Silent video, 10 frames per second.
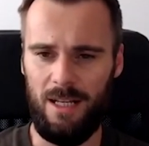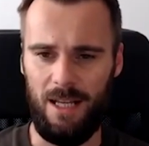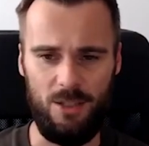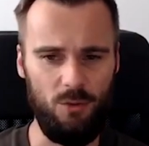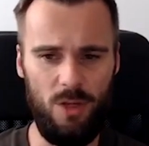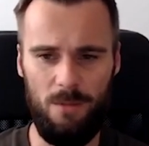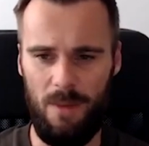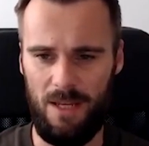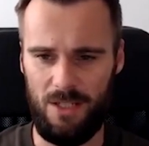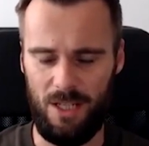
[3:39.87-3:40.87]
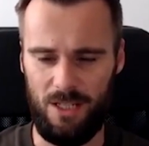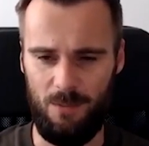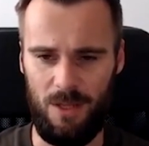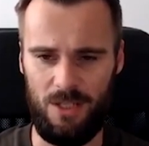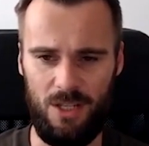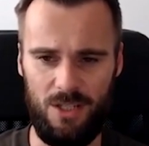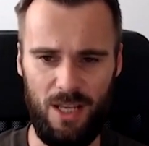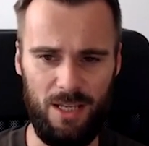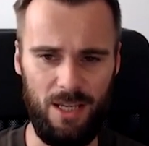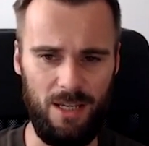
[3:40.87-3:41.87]
It's really basic, basically
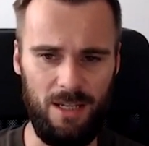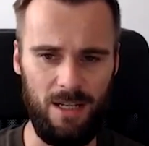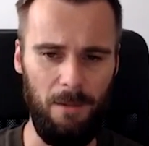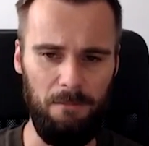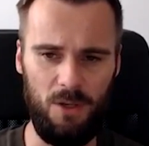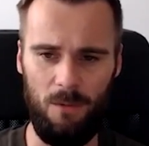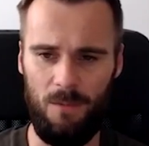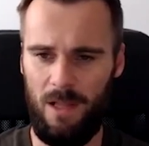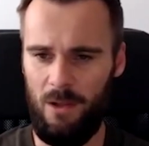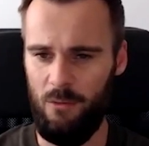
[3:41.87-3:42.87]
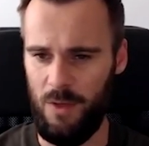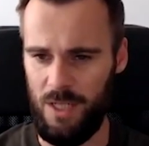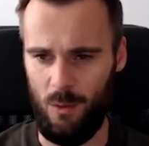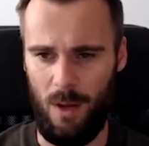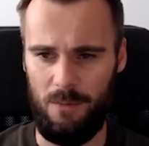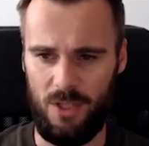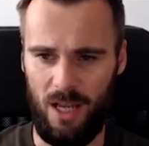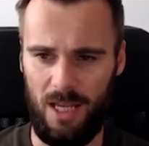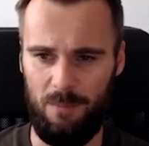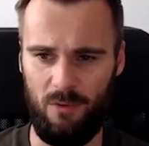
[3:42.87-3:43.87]
saying, visit the
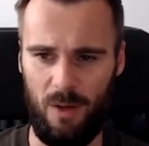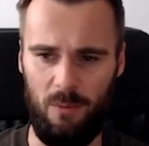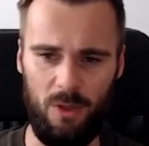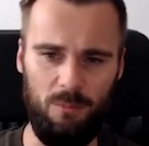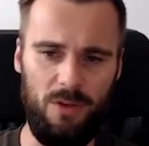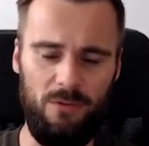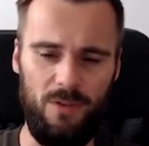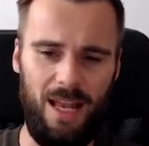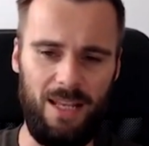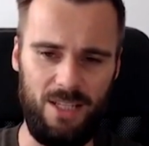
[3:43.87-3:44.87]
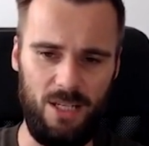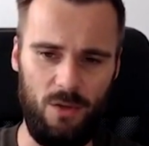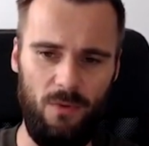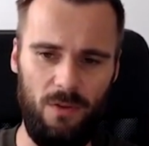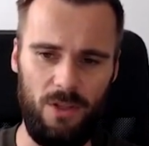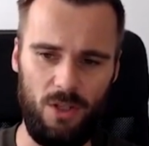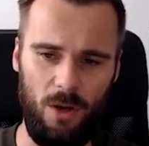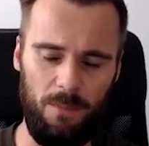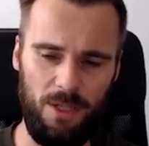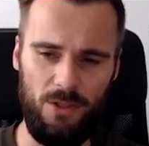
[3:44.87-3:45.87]
website, provide me with a brief analysis of what this
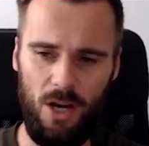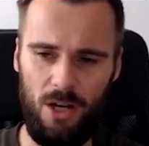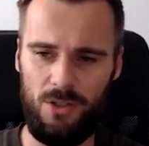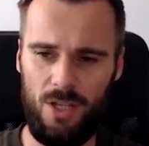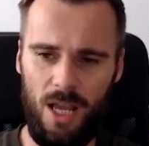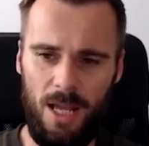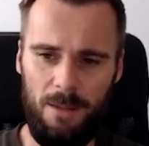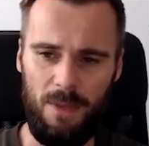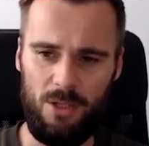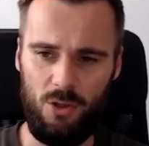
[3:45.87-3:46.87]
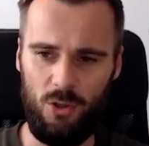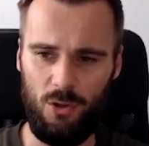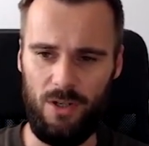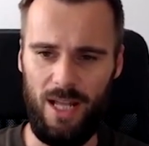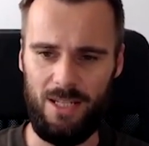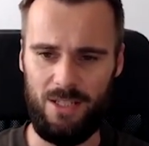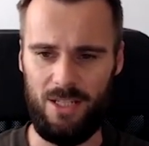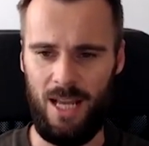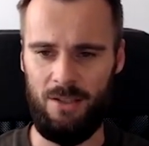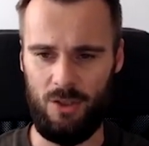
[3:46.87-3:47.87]
company does. Make sure your analysis
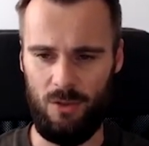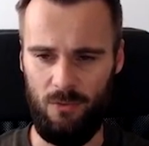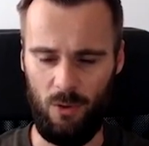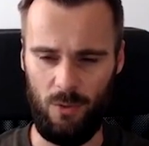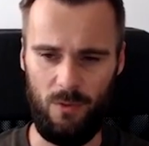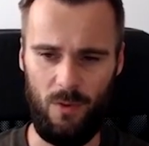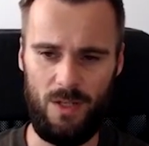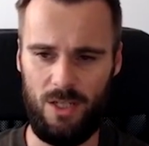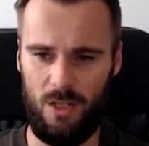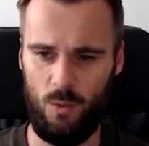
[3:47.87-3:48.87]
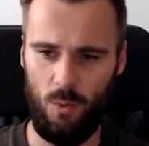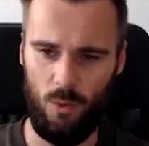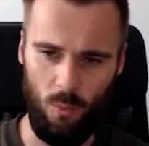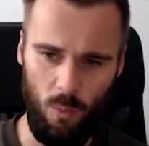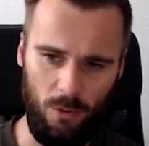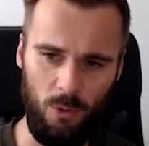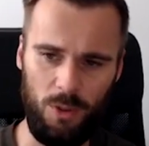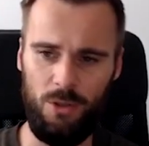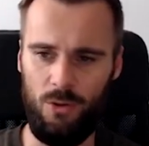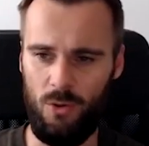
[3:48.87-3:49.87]
answers the following questions. What do they
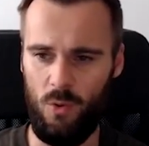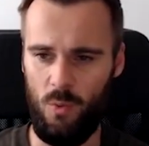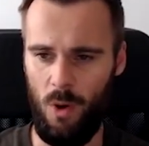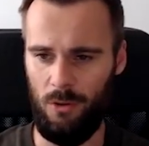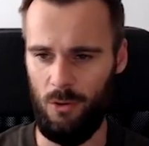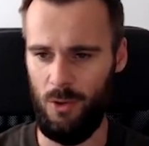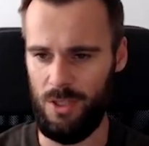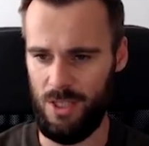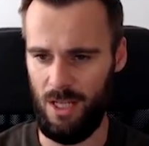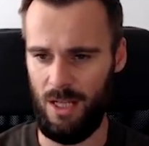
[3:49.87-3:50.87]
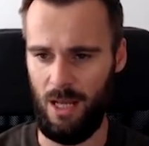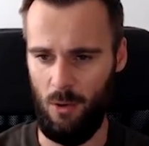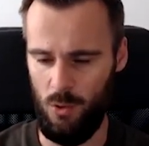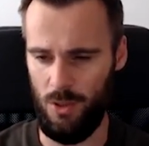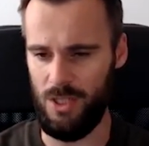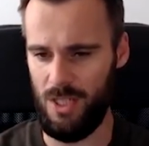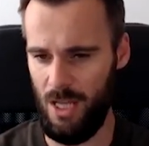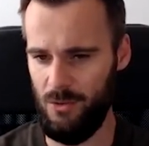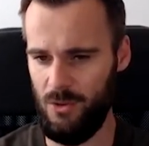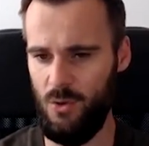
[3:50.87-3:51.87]
do? What do they sell? Like, who do they
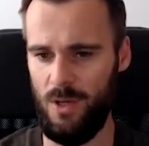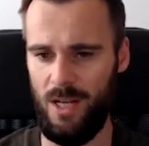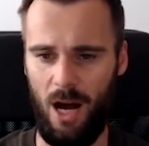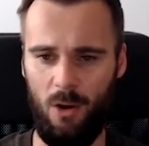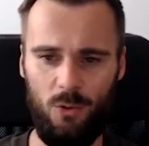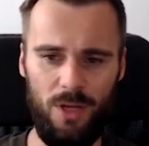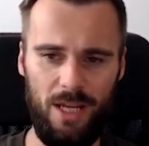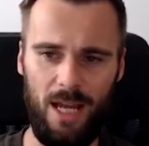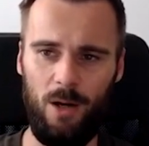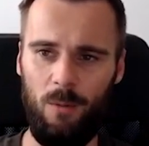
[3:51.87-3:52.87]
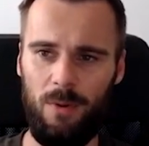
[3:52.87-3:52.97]
sell to, and how do they help?